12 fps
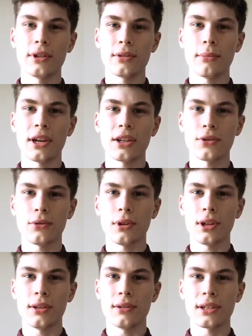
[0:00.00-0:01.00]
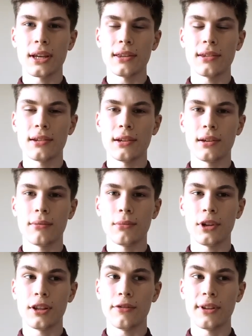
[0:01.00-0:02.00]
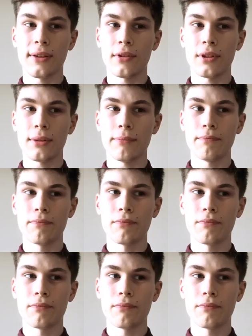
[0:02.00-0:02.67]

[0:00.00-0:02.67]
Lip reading: So make sure that you send her my love and everything.